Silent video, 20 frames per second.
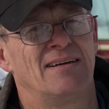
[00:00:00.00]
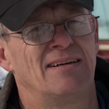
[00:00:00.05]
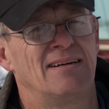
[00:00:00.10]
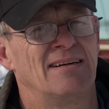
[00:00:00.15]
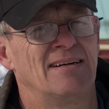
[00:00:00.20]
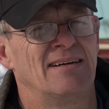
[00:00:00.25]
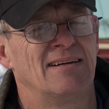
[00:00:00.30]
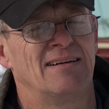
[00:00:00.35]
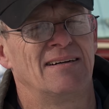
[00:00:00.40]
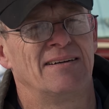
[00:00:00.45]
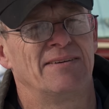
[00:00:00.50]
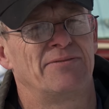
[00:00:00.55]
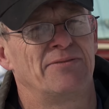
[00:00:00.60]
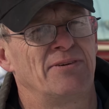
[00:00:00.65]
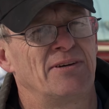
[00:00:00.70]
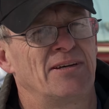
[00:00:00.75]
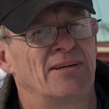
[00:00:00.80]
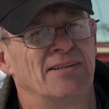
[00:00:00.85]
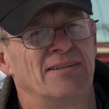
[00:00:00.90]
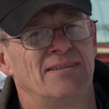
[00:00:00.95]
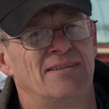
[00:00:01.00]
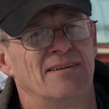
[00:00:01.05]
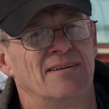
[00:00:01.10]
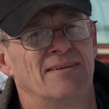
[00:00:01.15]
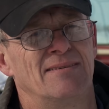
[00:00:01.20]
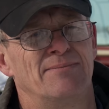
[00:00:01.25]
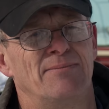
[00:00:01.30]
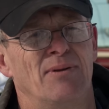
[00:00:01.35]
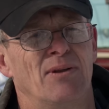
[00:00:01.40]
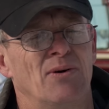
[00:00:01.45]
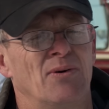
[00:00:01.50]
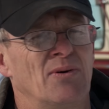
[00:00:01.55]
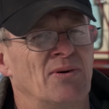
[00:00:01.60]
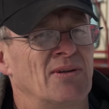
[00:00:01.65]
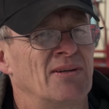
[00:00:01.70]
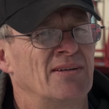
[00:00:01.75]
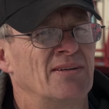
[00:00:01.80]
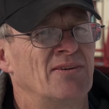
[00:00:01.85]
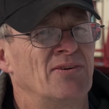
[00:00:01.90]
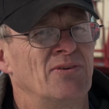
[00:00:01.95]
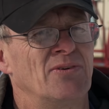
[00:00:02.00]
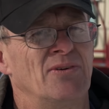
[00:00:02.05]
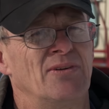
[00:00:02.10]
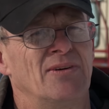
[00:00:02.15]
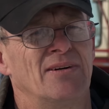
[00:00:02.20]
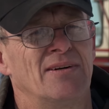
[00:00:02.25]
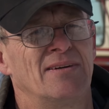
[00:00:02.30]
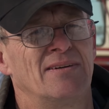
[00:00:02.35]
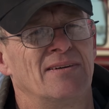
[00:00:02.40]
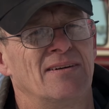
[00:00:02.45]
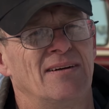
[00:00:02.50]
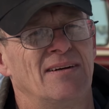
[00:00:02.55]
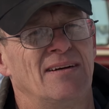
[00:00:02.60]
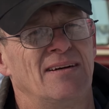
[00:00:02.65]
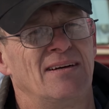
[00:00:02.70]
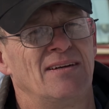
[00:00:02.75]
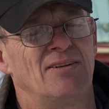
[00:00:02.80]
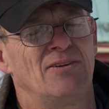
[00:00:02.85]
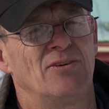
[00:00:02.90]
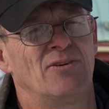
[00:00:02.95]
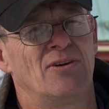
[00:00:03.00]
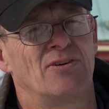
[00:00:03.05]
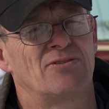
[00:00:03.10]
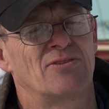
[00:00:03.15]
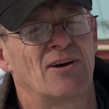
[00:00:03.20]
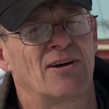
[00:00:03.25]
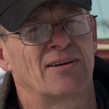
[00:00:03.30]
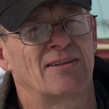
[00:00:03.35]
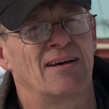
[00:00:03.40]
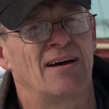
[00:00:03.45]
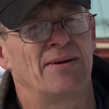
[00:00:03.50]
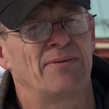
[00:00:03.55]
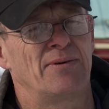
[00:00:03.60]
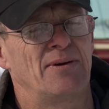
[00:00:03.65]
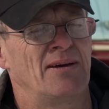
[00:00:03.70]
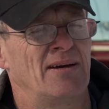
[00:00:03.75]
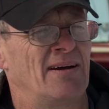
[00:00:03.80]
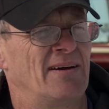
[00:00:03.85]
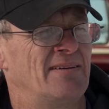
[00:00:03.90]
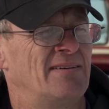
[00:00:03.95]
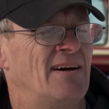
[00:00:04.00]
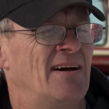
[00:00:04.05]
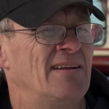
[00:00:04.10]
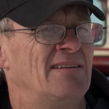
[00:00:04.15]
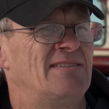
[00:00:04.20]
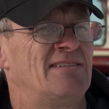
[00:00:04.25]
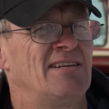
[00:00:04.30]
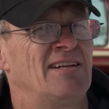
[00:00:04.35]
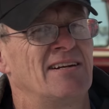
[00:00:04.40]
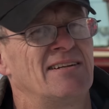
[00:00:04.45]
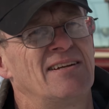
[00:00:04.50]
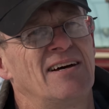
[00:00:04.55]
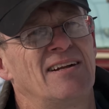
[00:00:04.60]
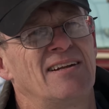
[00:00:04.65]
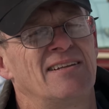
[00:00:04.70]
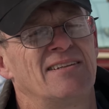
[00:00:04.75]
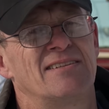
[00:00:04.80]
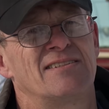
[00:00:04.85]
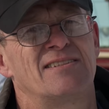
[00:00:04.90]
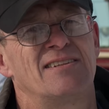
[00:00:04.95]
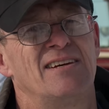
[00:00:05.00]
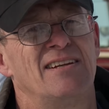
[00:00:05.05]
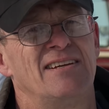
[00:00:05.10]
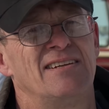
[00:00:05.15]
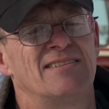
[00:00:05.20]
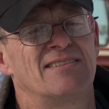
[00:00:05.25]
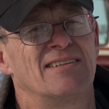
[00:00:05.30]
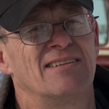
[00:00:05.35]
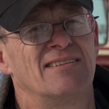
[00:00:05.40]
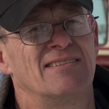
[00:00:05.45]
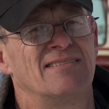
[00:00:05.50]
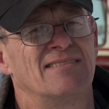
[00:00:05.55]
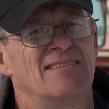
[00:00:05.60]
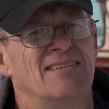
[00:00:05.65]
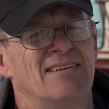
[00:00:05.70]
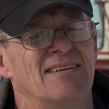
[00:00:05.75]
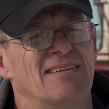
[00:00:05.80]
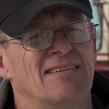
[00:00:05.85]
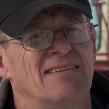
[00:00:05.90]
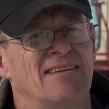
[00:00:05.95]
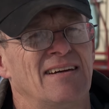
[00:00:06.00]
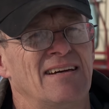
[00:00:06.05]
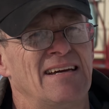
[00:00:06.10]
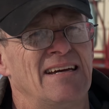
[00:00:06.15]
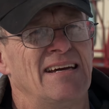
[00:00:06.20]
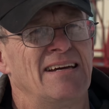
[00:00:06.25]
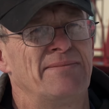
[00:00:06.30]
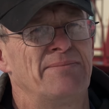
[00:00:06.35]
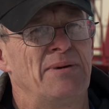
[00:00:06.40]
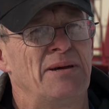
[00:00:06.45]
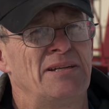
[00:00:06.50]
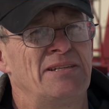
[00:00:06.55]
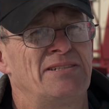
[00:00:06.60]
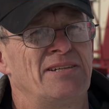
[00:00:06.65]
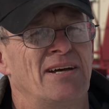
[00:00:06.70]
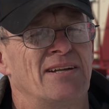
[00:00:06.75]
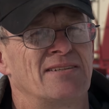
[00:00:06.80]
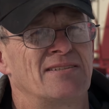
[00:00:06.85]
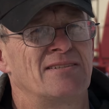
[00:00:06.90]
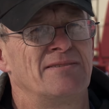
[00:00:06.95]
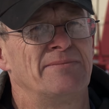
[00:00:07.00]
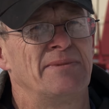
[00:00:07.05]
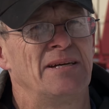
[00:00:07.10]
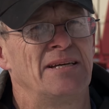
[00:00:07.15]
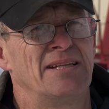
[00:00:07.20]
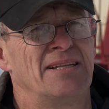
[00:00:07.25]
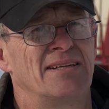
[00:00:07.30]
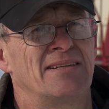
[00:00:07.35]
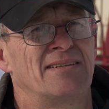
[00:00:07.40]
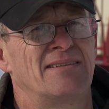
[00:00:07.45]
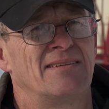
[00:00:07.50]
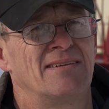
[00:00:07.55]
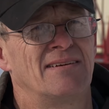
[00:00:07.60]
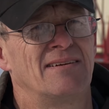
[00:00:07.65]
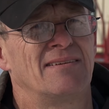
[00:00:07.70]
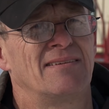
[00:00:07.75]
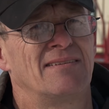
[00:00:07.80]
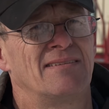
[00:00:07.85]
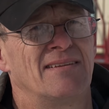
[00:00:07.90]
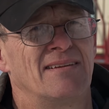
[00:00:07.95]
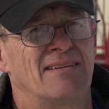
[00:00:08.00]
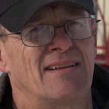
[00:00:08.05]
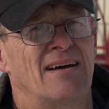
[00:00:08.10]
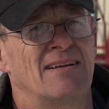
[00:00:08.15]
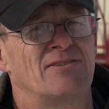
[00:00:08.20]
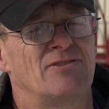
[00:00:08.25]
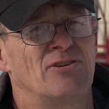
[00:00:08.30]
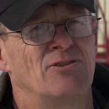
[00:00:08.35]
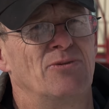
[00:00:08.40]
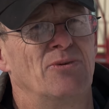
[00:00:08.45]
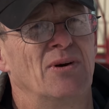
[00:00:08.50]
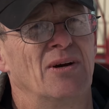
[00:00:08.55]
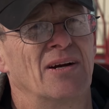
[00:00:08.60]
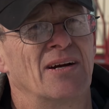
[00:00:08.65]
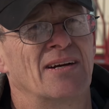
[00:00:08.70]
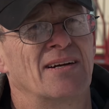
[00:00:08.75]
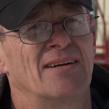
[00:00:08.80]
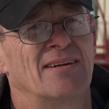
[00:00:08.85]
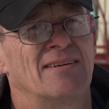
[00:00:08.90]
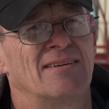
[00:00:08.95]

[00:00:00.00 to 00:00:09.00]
uh, if we could uh, blow it and load a, load a truck that way. I'd, I'd seen it done in the cities, and uh, it made sense to me that, uh, that that should work.